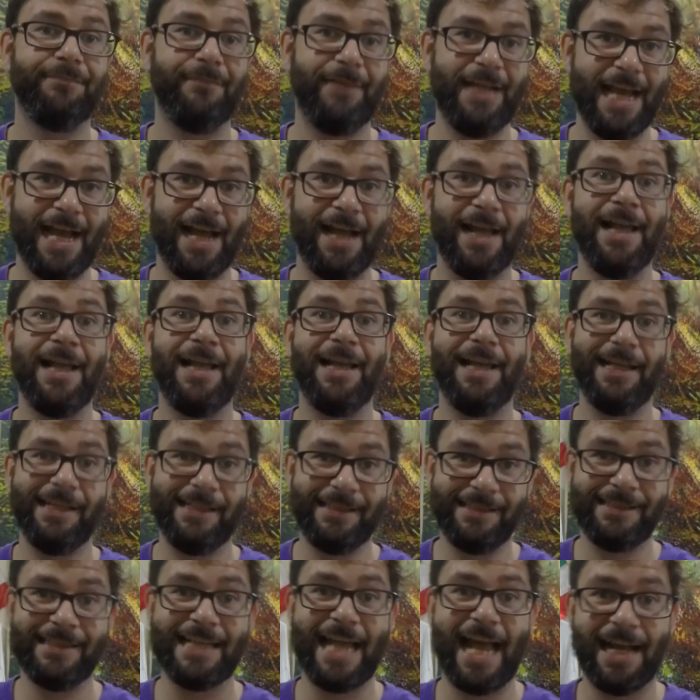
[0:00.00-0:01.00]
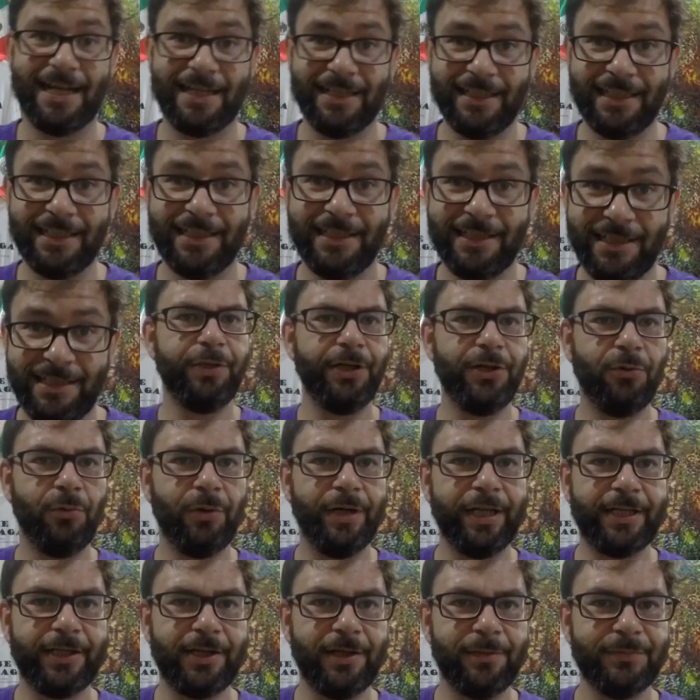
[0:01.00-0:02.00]
Yeah. Exactly. You know,
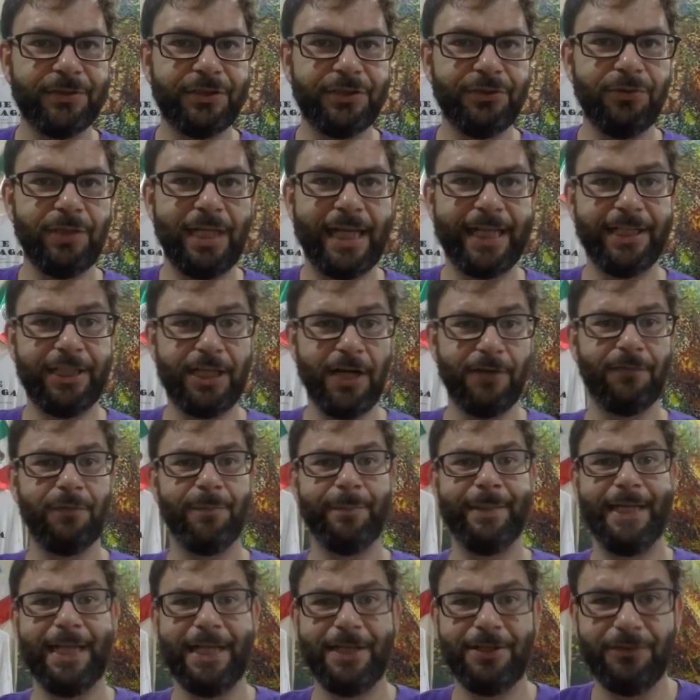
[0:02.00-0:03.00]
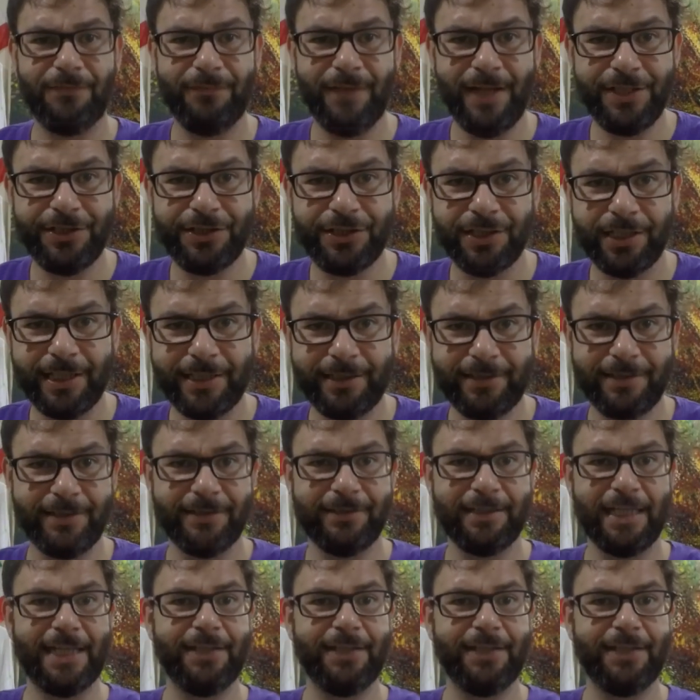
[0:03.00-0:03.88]
when it comes to like government intervention, it does,